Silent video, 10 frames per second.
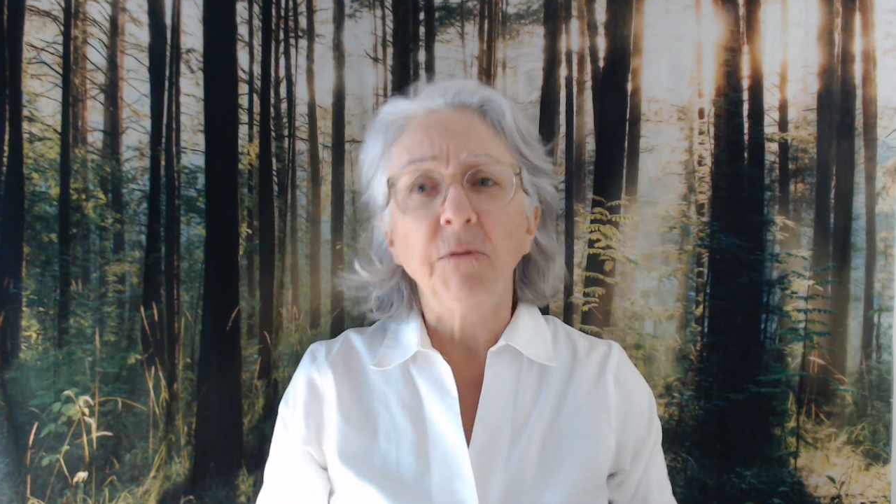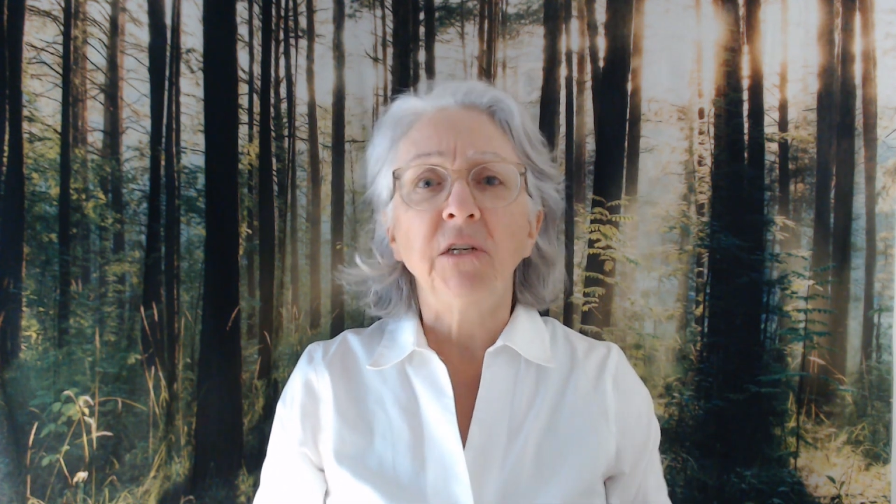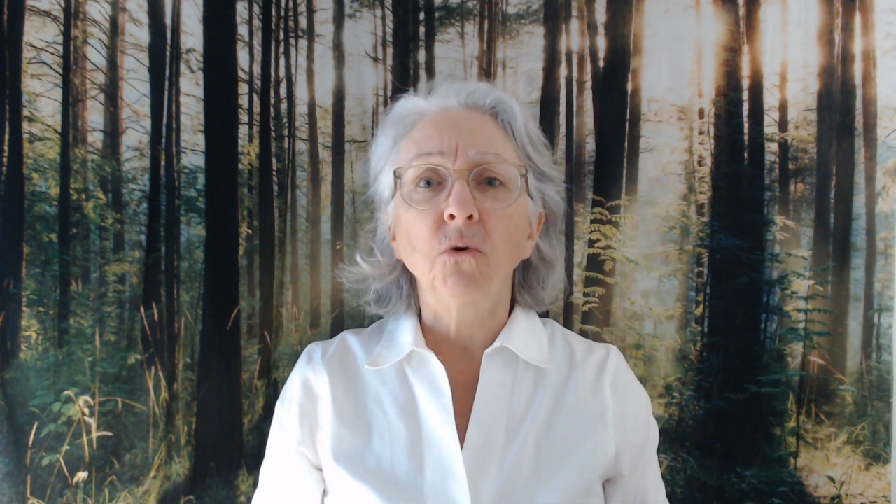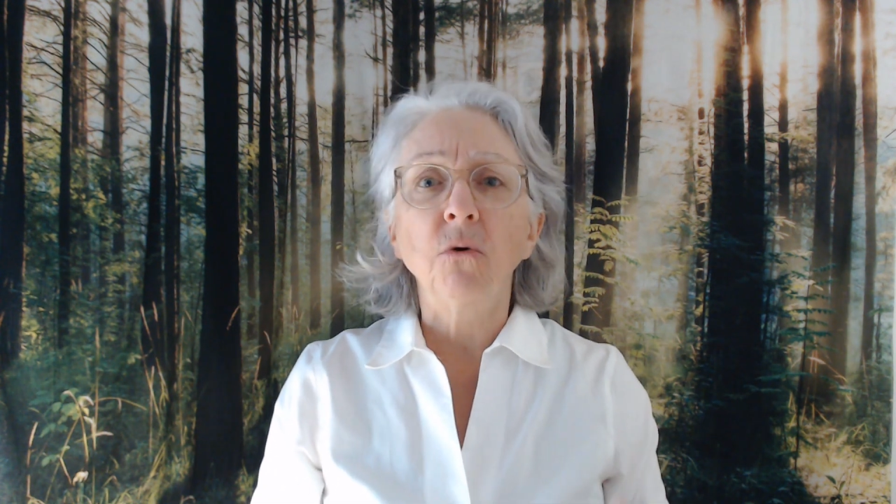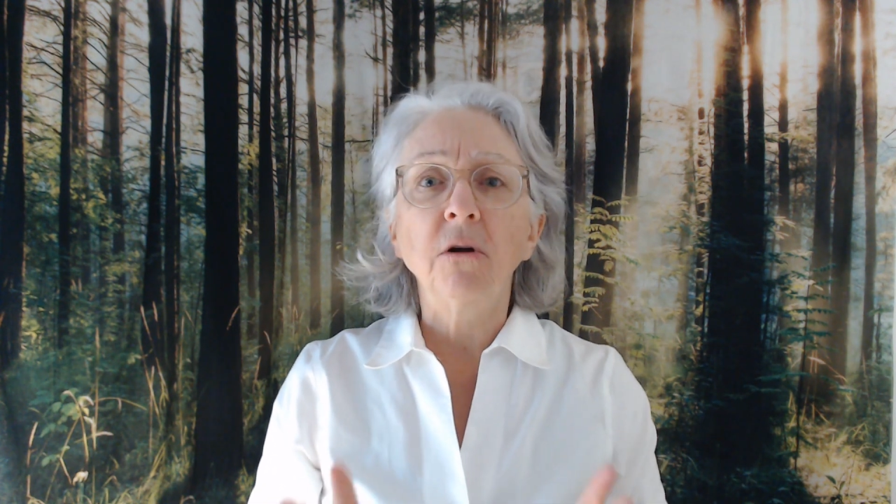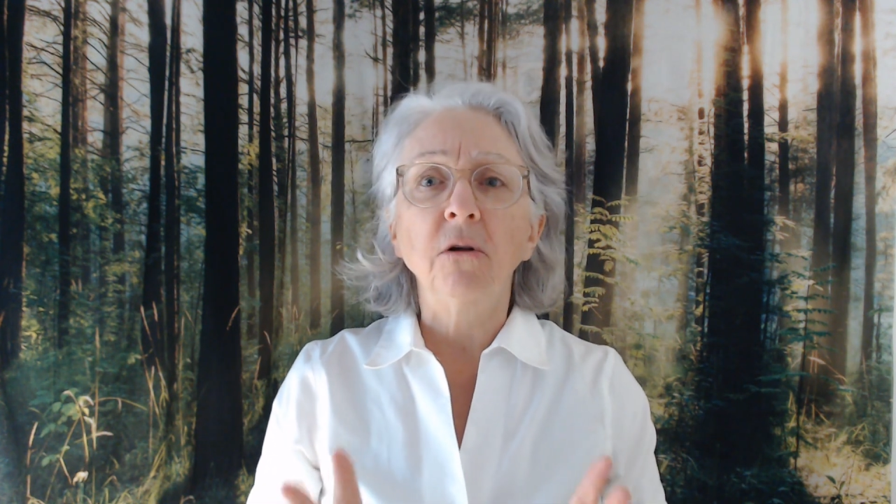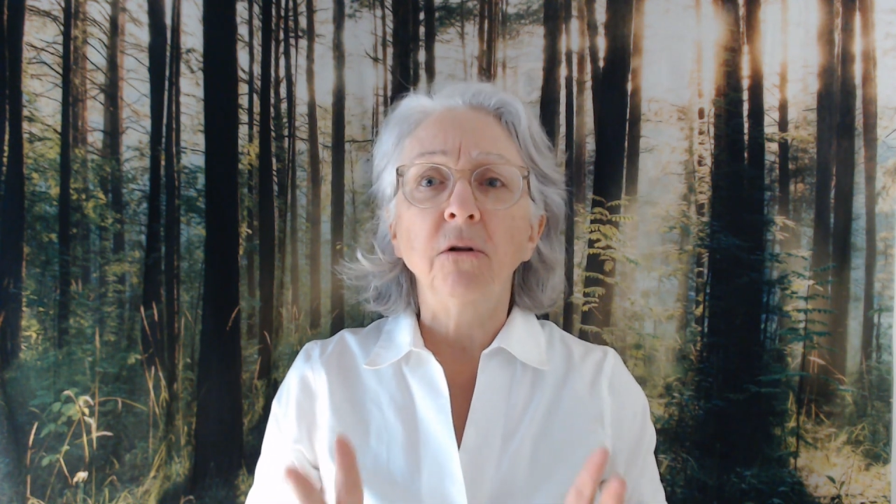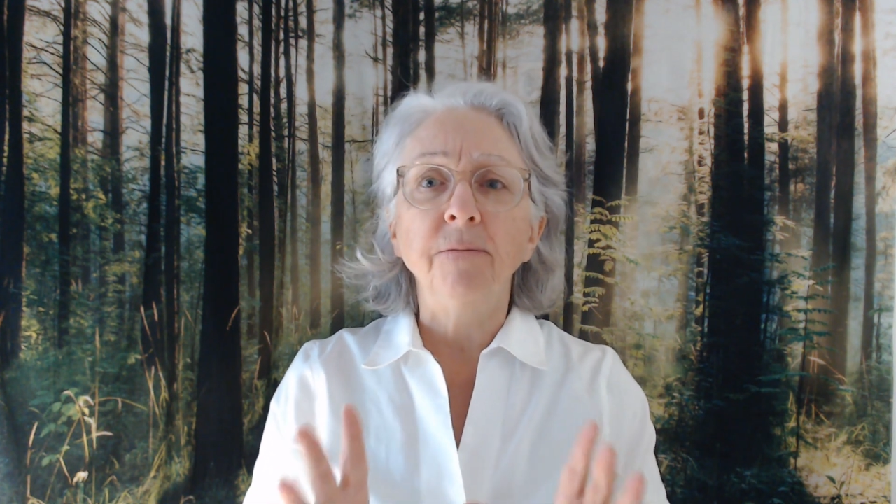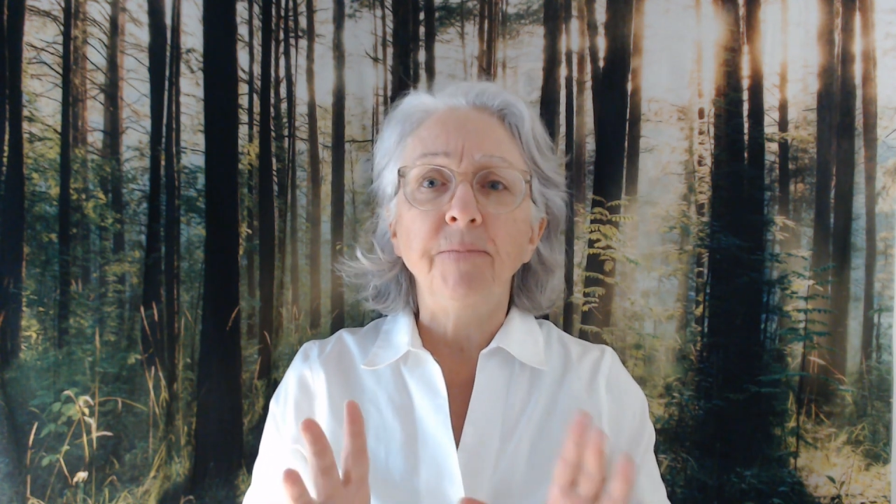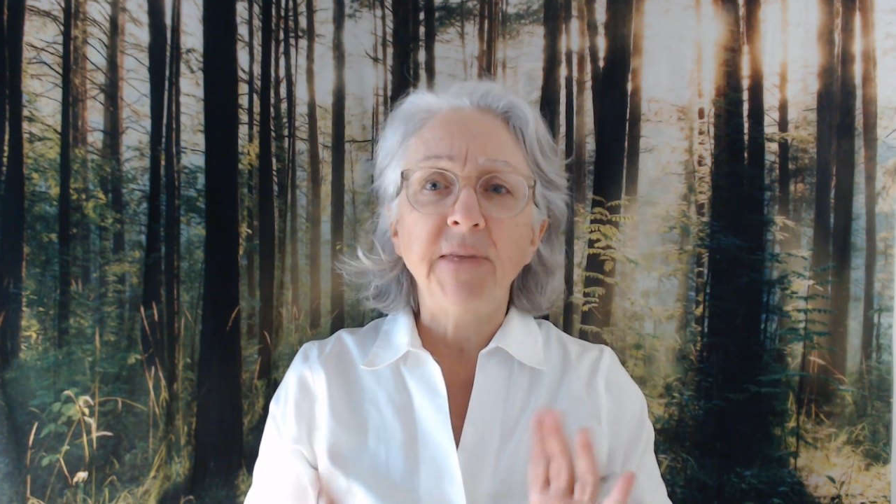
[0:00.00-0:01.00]

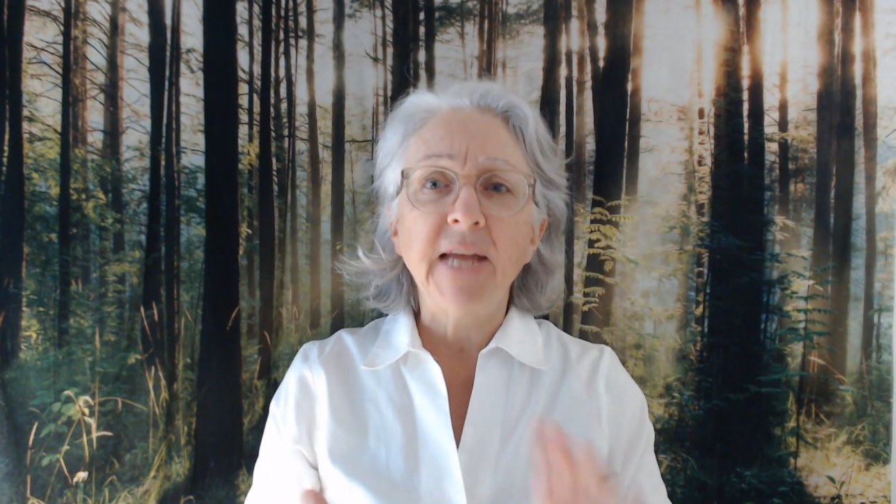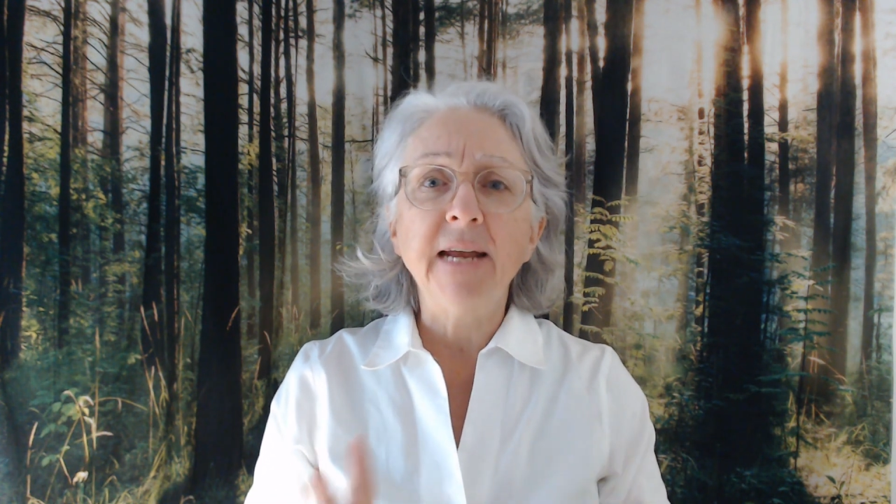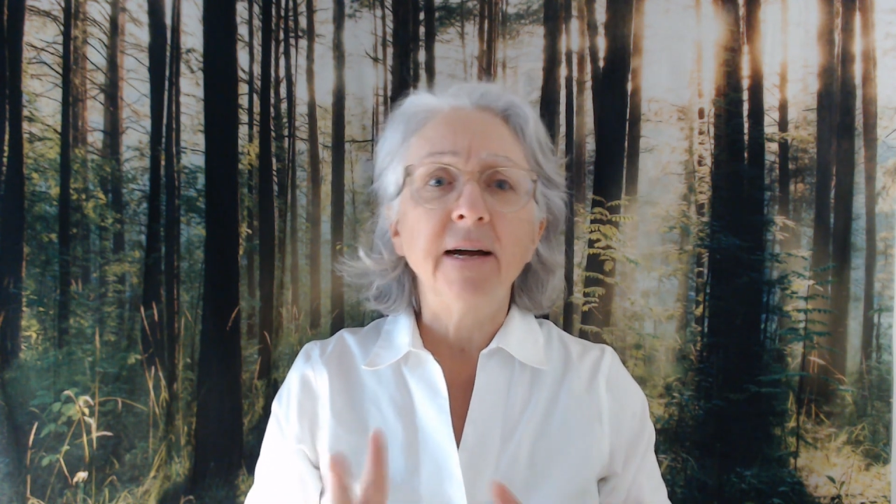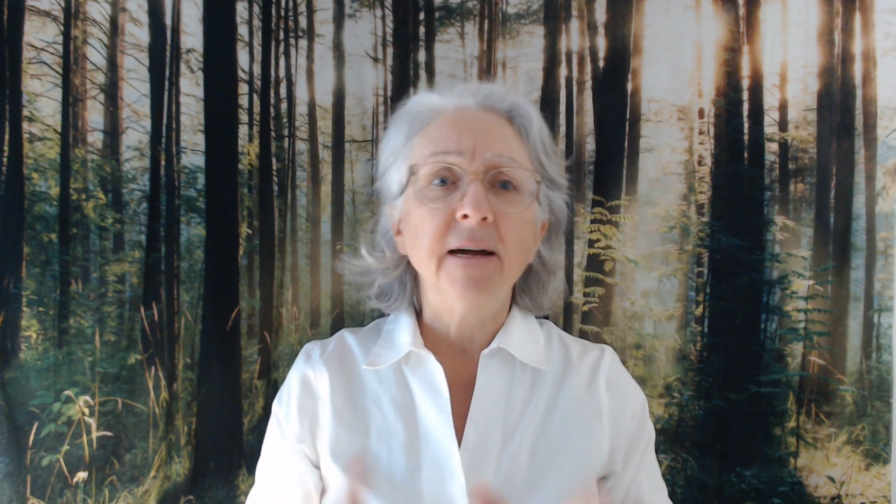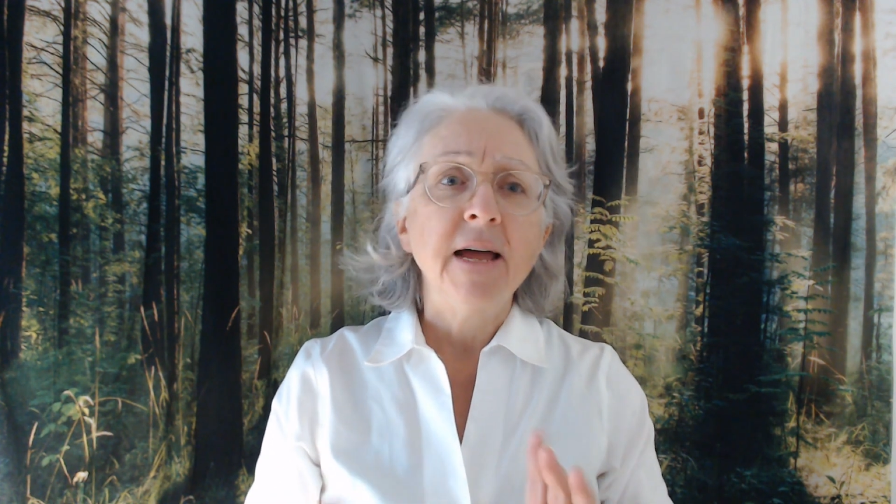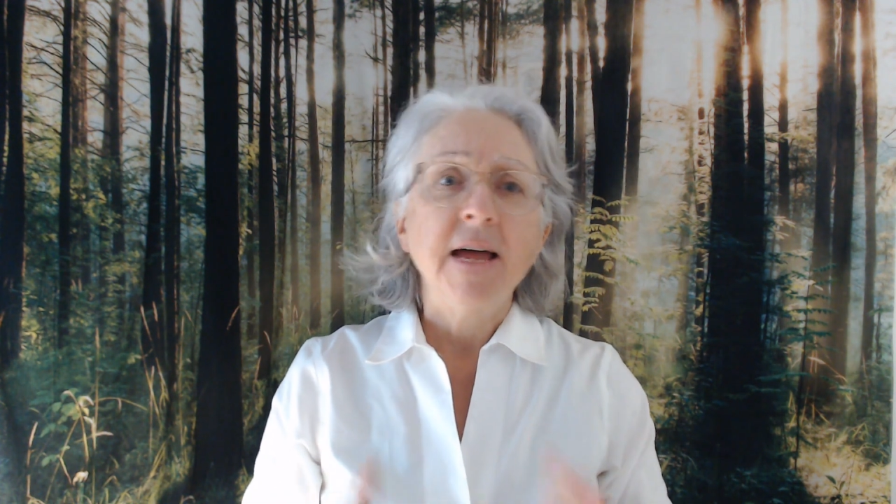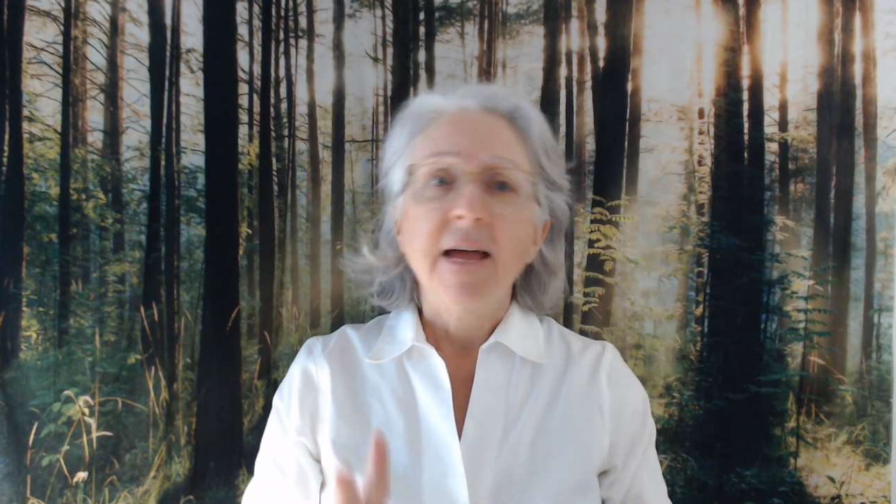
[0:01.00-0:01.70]
historical data,